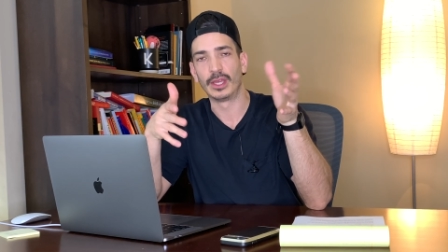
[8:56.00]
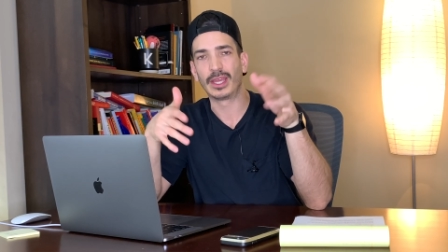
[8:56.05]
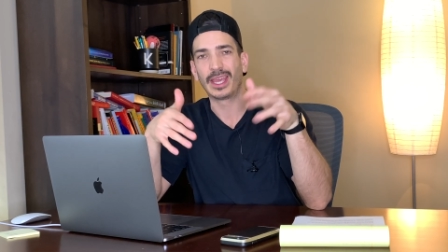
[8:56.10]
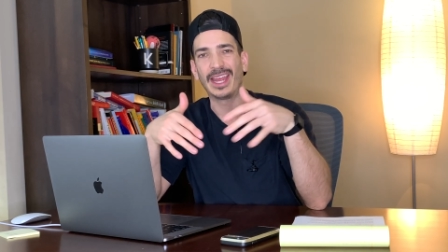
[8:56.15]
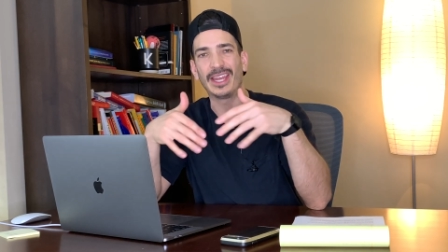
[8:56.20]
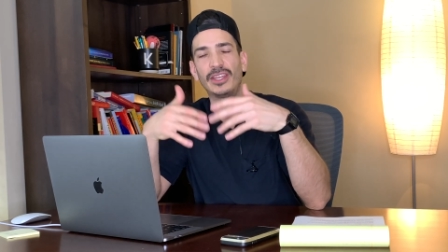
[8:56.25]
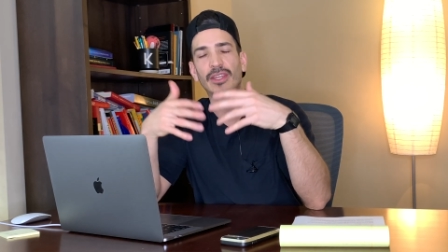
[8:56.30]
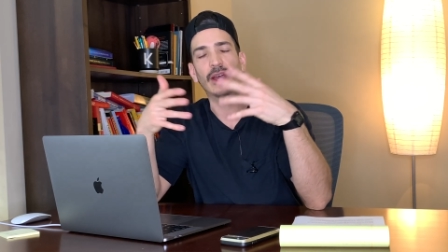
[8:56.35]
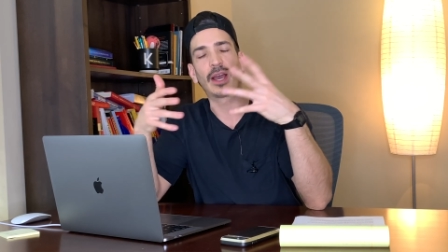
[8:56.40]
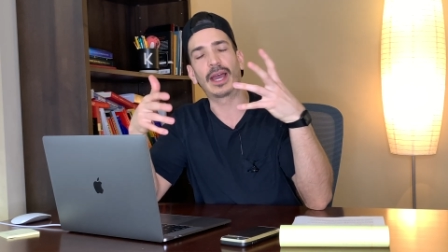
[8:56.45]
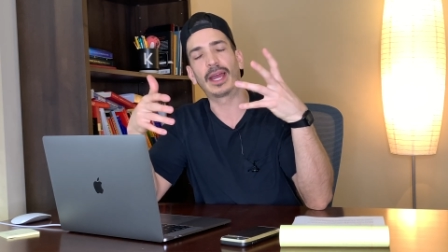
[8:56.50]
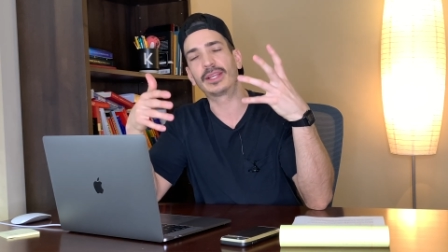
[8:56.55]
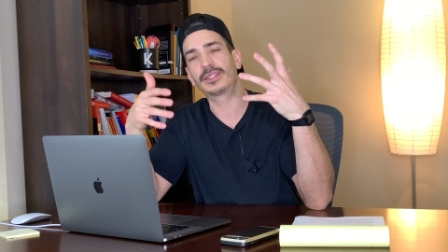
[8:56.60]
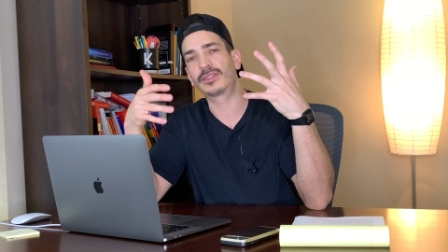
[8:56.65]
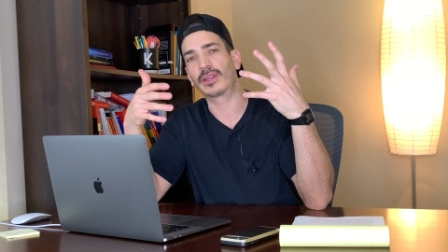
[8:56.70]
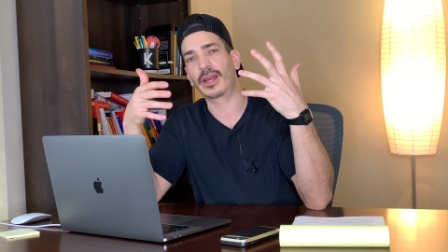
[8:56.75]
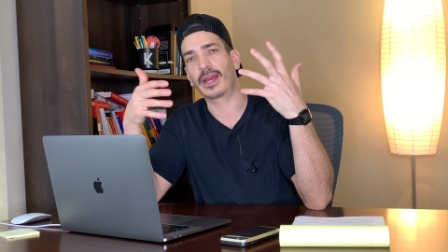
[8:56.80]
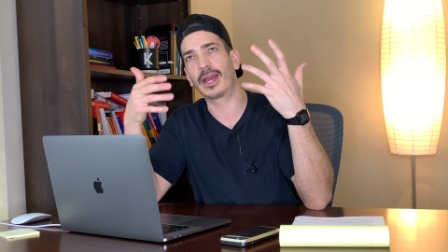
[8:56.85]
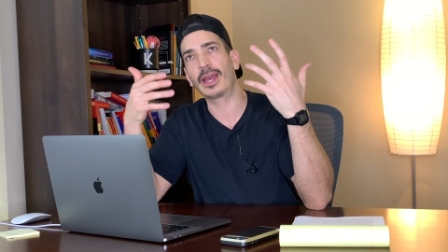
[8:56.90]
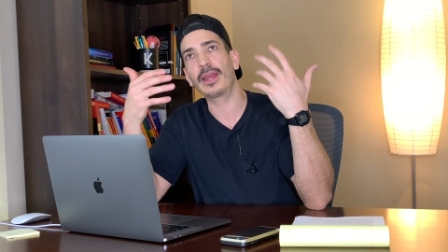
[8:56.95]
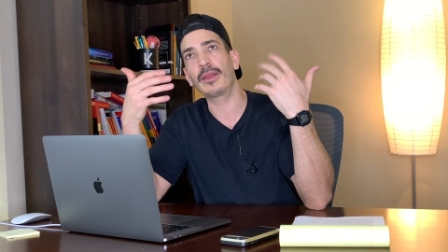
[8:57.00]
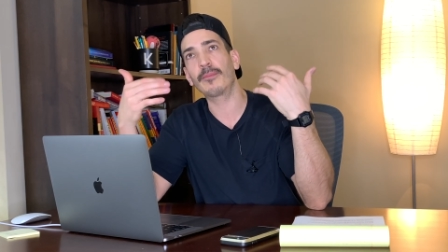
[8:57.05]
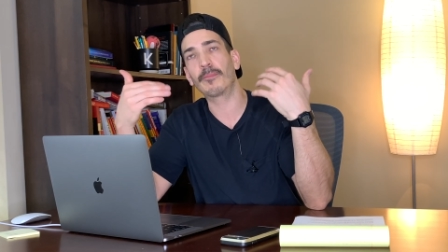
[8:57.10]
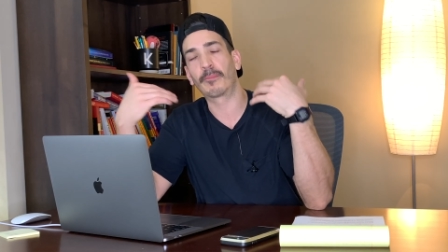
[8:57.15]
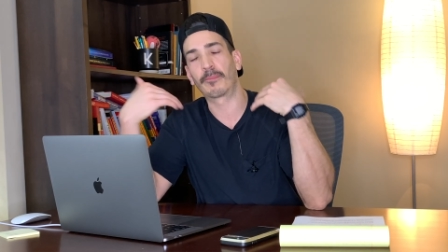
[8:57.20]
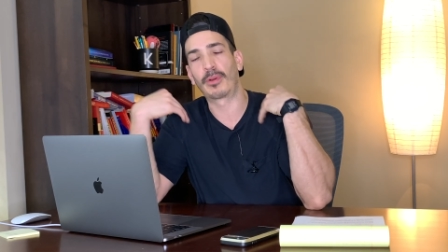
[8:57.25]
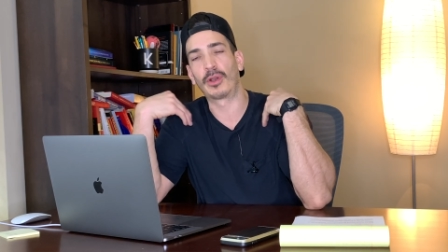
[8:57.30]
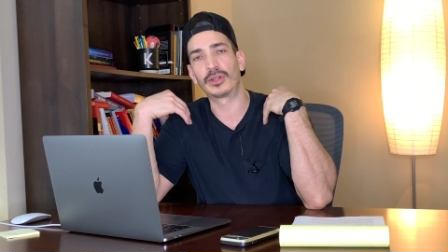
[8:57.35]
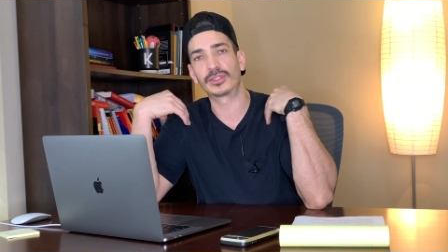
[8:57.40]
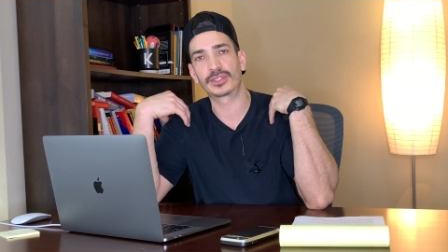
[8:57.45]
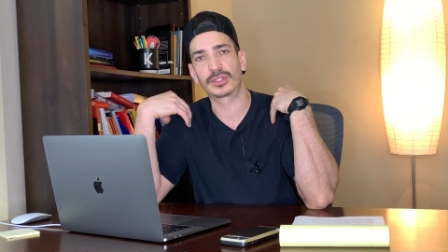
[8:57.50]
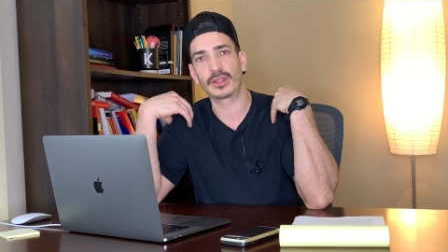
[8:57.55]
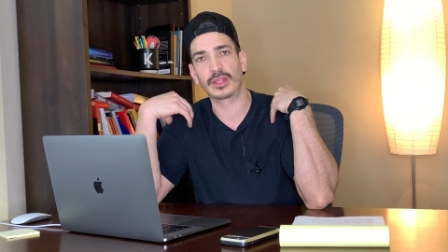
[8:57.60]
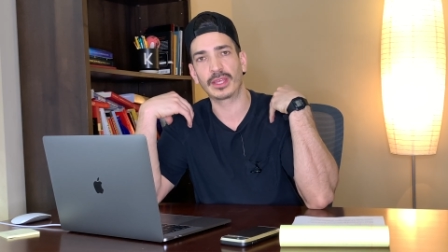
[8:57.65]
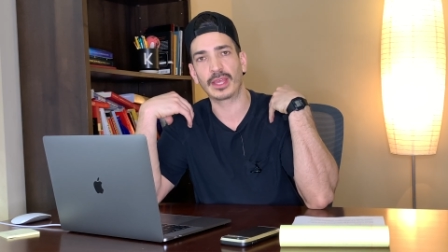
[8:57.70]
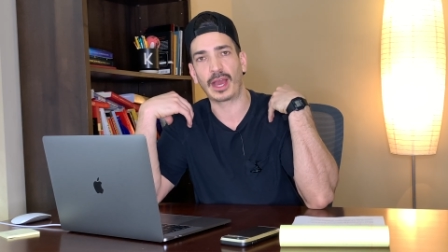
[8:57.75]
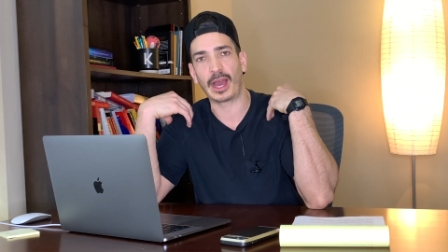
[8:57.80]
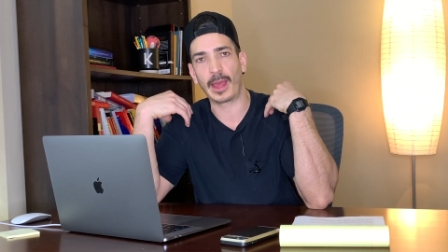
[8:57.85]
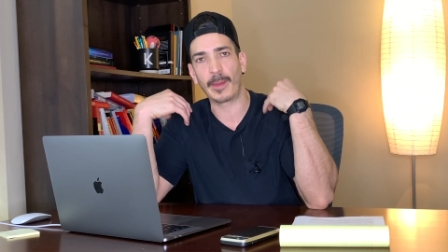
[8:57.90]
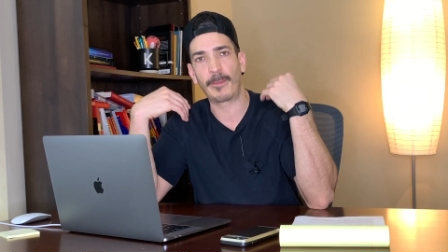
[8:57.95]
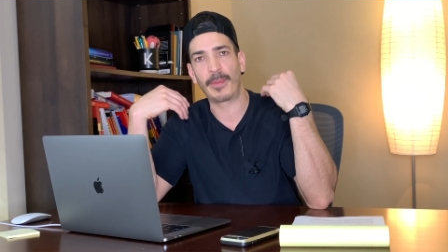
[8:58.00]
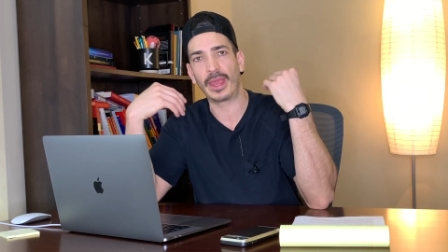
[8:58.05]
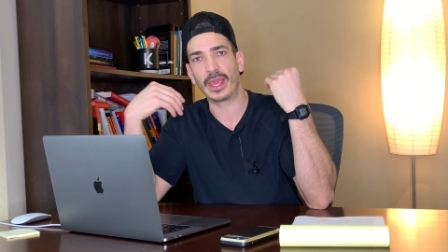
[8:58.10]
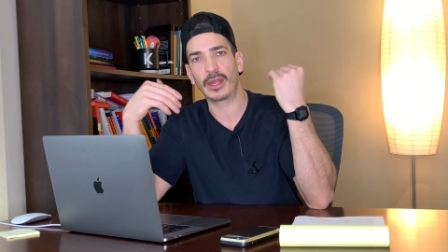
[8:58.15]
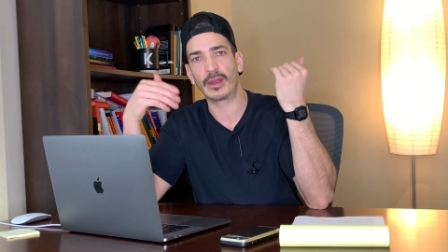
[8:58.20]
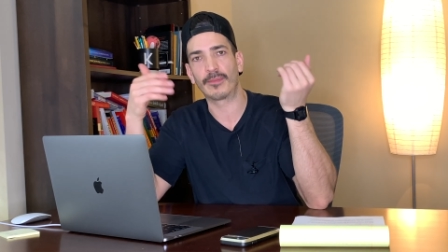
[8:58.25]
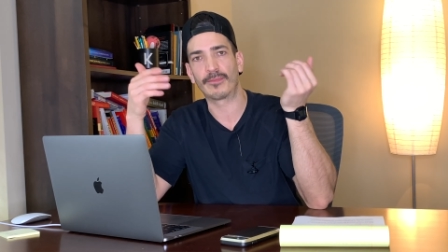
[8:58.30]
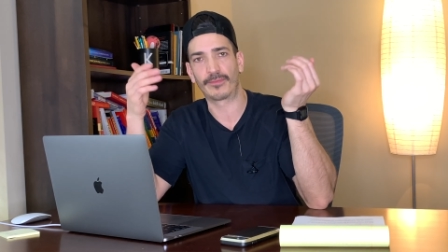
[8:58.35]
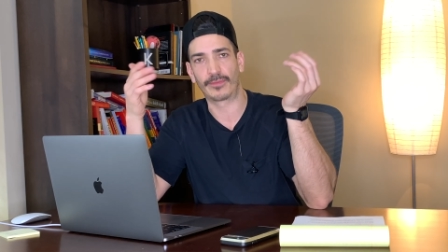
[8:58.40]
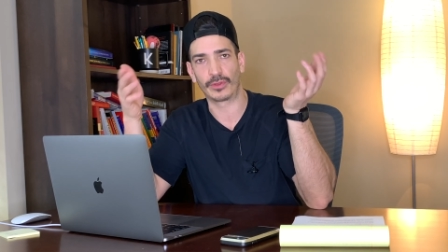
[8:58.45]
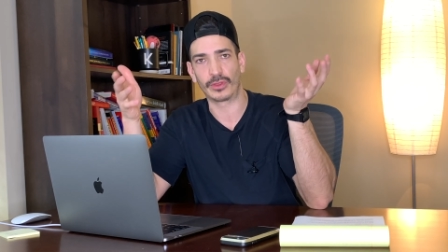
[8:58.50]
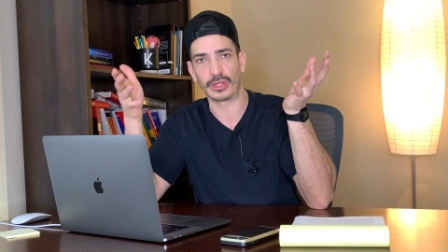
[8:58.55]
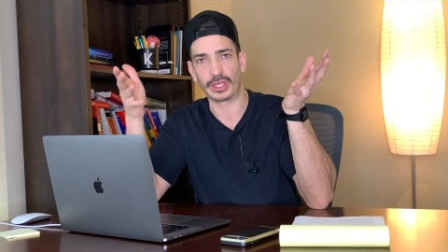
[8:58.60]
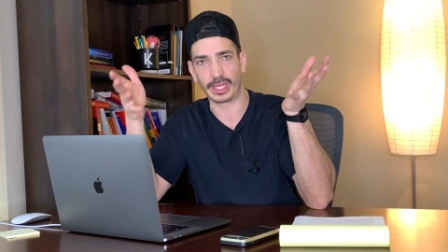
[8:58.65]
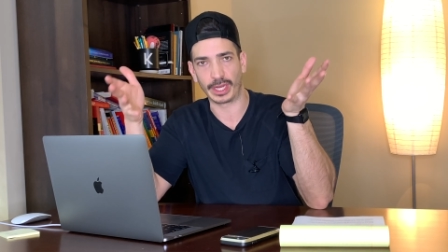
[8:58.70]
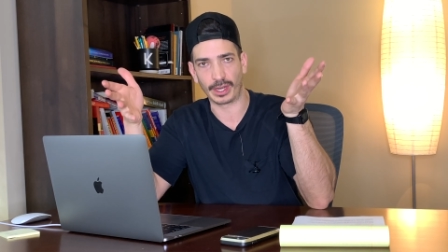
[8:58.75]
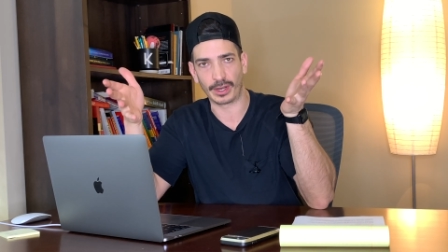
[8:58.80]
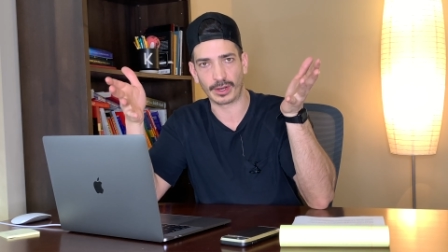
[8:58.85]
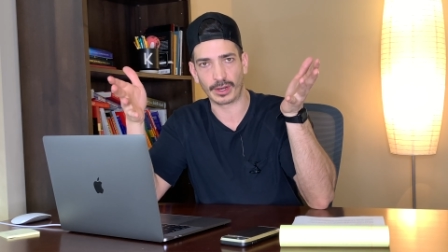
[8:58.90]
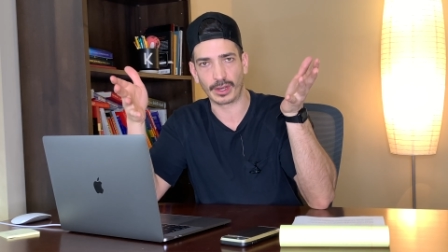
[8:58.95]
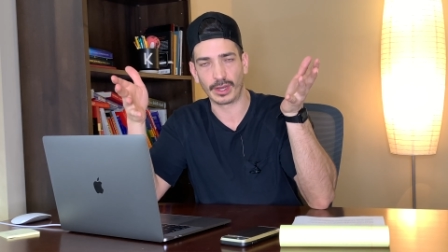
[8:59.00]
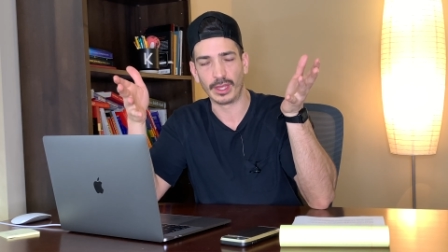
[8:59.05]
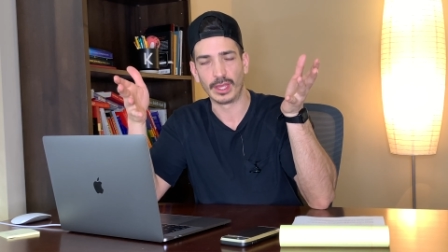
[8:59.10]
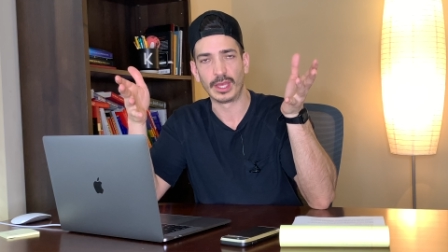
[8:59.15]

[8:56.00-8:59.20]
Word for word: And I, I personally, I paid up for the year.